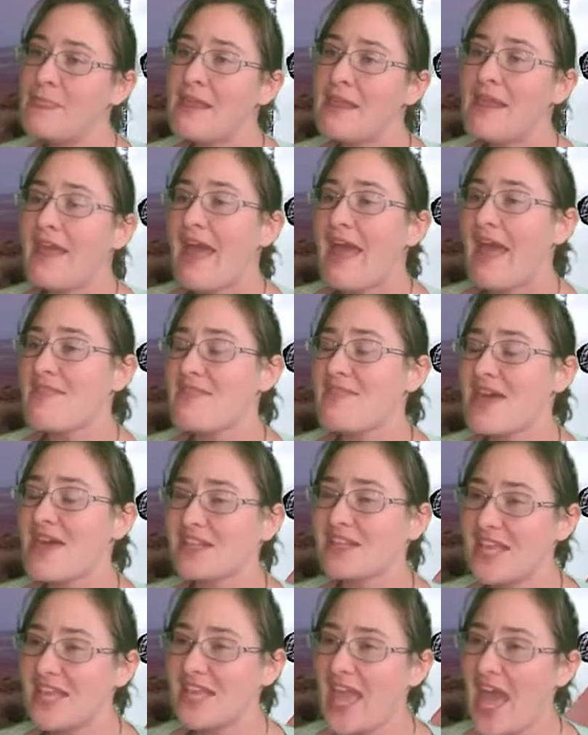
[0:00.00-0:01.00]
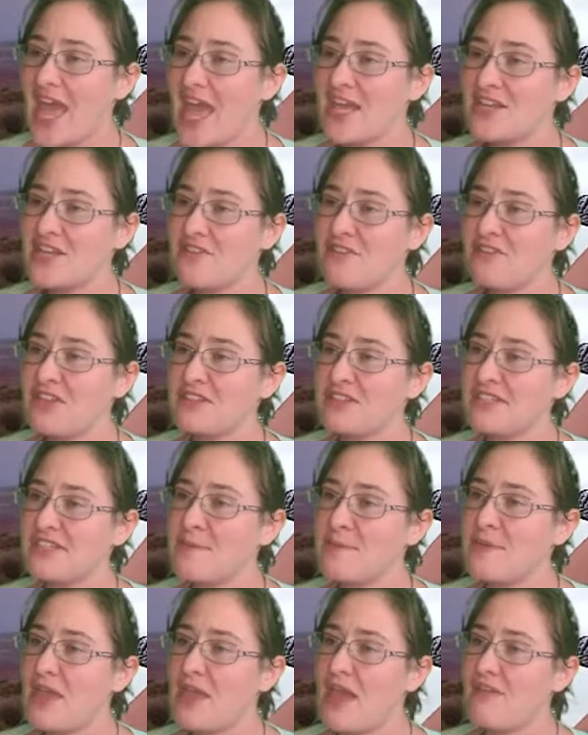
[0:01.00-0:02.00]
and then at the end of the
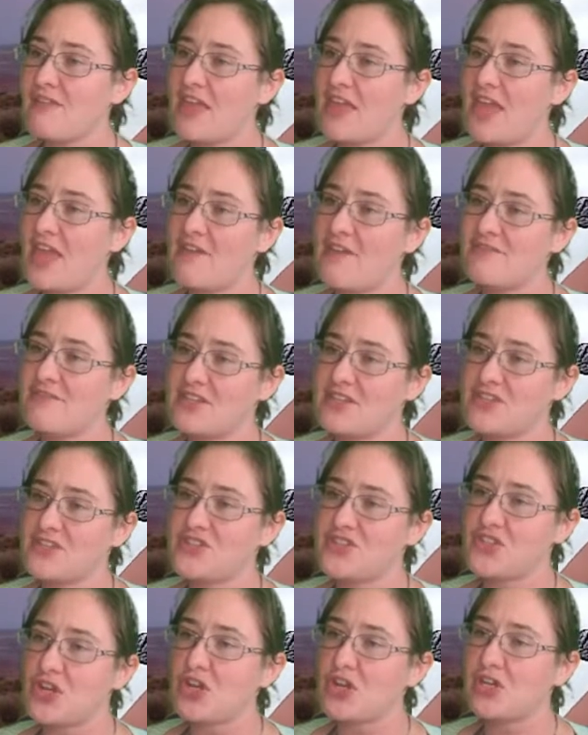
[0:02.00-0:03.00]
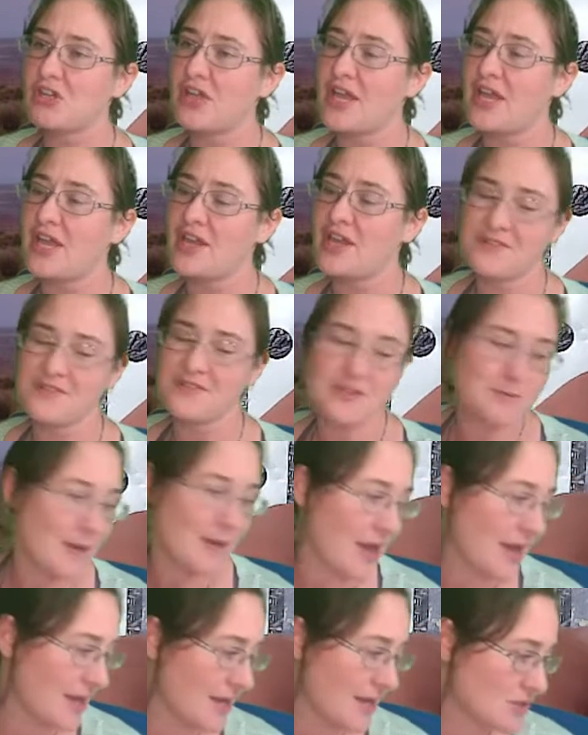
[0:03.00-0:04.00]
tibia, they have this circlet of
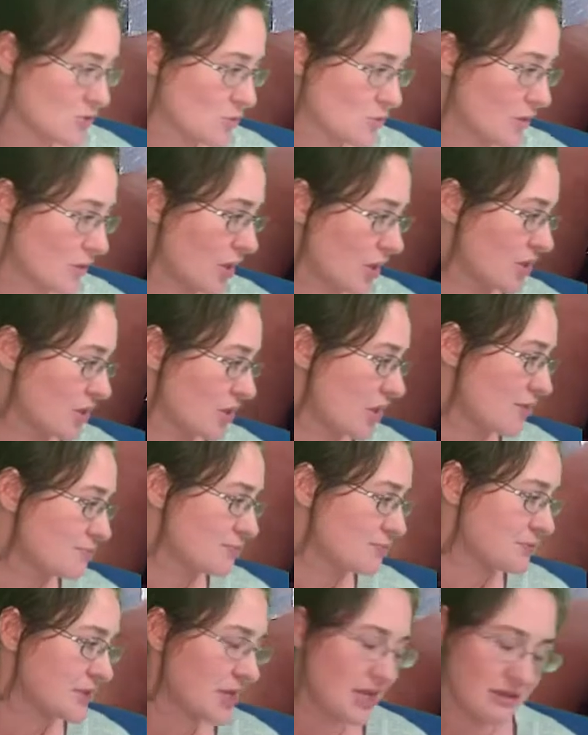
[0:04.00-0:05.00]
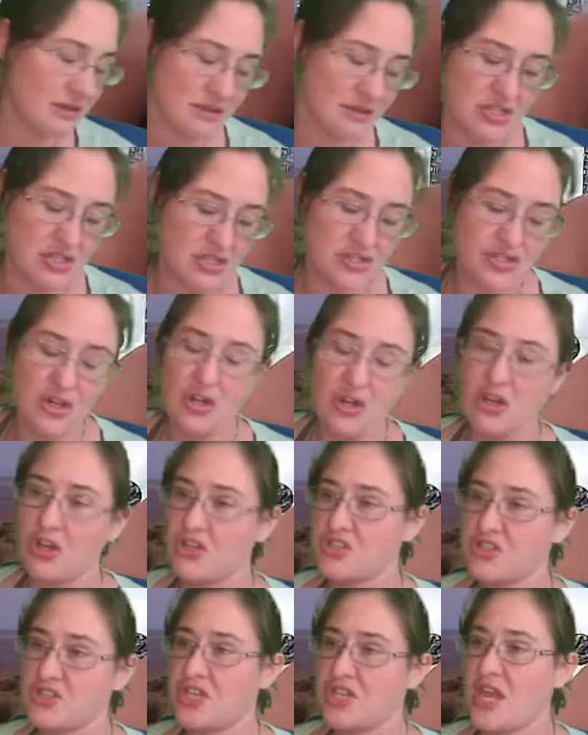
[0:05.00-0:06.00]
spines where it completely circles
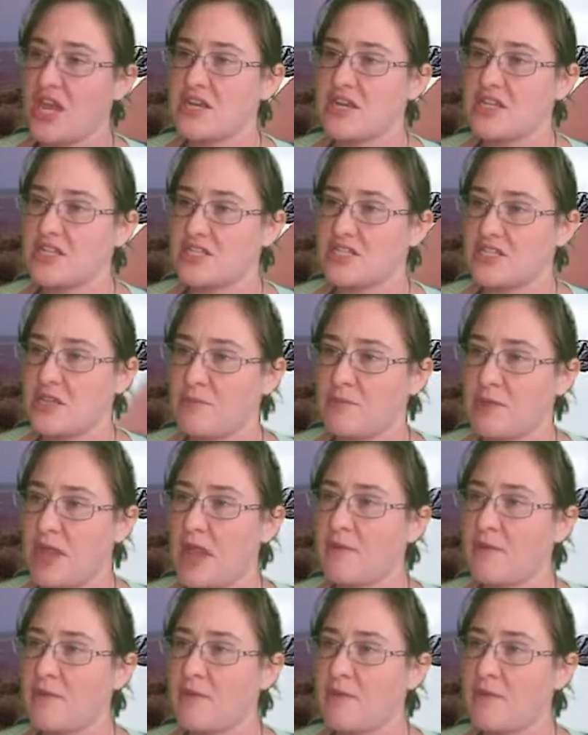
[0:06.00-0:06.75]
the end of the tibia.